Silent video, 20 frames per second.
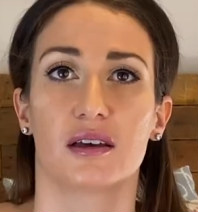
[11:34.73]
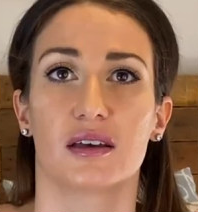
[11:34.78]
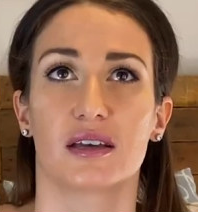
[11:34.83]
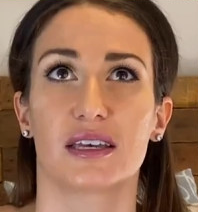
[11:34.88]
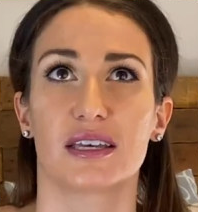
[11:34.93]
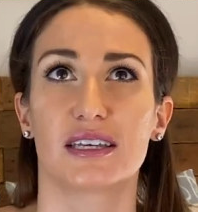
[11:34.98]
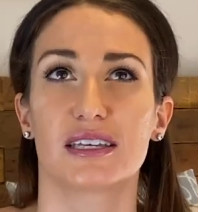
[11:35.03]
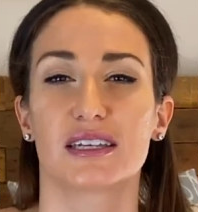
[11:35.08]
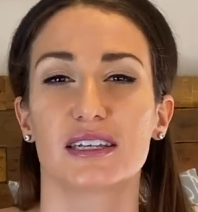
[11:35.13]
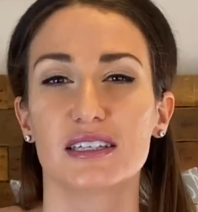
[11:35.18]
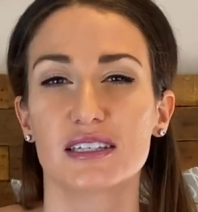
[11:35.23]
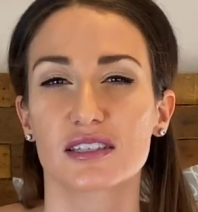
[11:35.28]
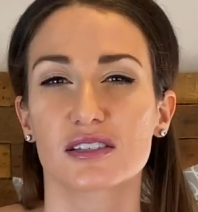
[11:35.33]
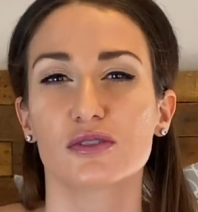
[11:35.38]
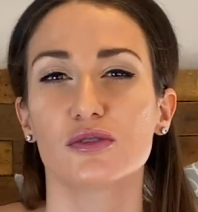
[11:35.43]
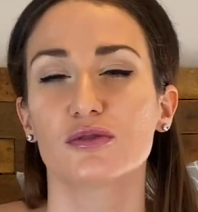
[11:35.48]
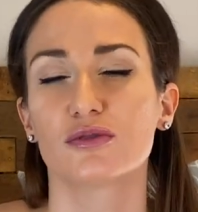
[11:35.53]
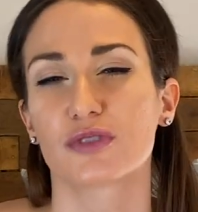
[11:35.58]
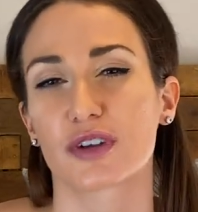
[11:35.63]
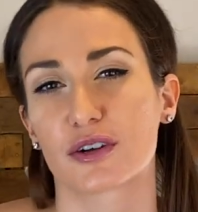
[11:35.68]
it is
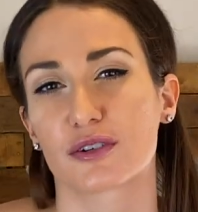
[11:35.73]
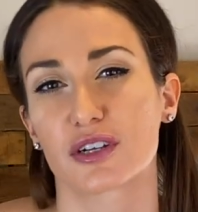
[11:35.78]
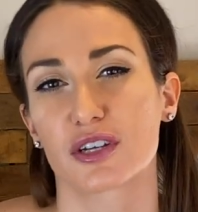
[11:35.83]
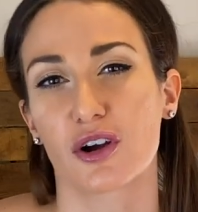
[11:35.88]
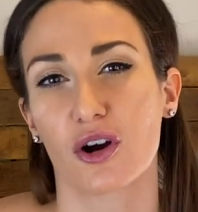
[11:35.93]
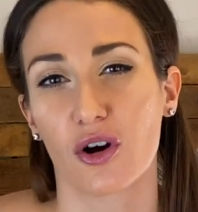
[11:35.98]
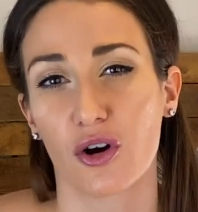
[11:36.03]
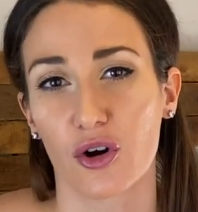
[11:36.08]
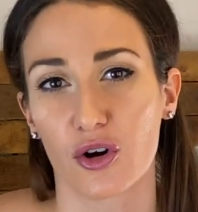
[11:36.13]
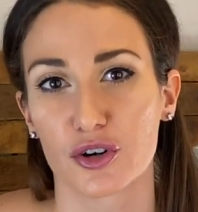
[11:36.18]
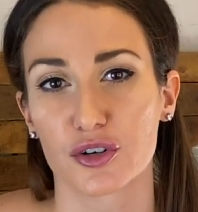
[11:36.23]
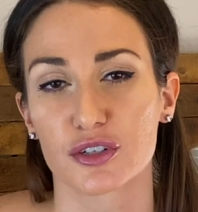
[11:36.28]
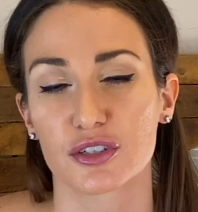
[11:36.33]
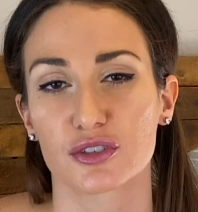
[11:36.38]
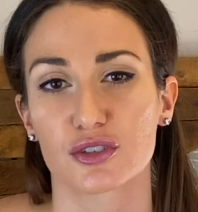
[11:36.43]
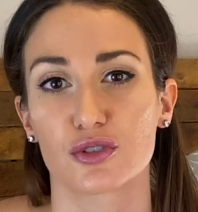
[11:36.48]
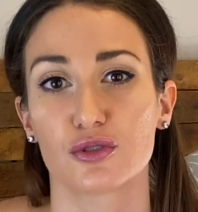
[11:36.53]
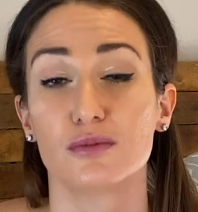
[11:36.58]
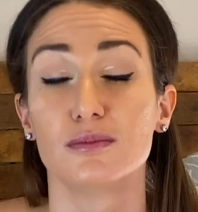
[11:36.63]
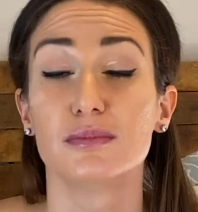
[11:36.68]
still very hard
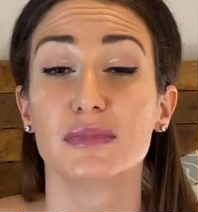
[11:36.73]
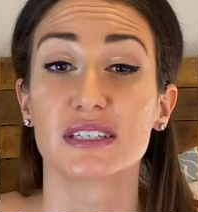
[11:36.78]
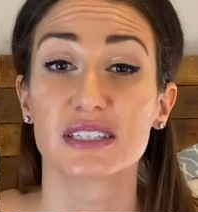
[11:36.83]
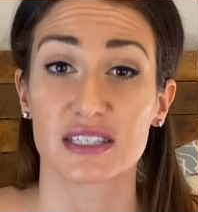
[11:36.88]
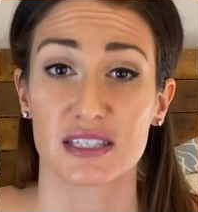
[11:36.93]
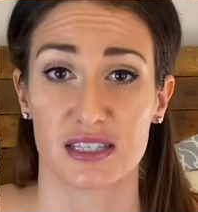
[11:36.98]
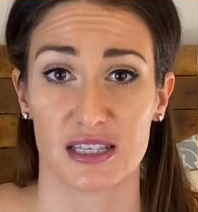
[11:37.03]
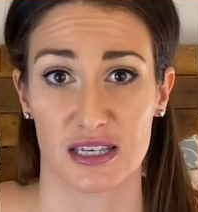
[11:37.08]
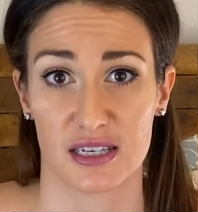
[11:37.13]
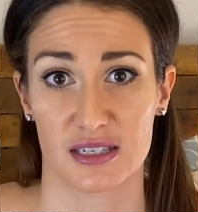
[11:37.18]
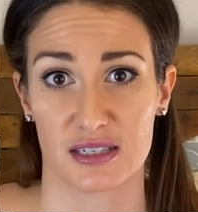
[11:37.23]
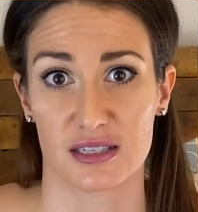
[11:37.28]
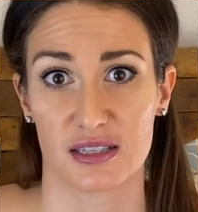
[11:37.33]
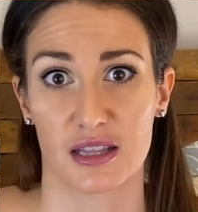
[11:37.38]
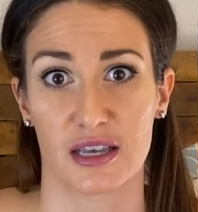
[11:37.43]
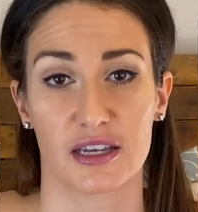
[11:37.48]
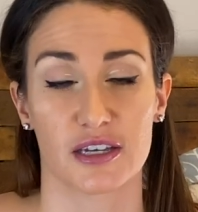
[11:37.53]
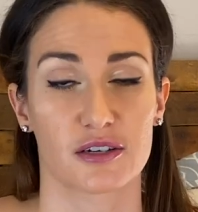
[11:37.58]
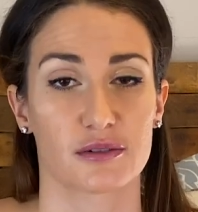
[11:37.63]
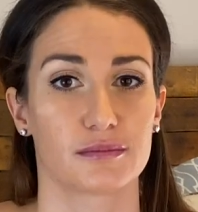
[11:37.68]
to miss things
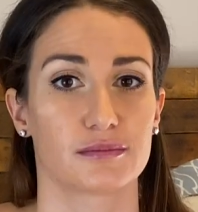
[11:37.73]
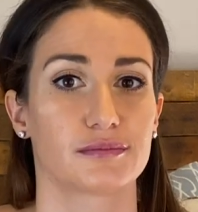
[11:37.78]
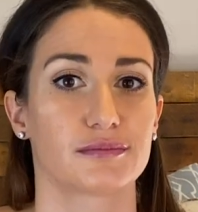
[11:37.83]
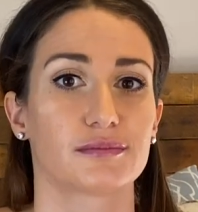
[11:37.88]
like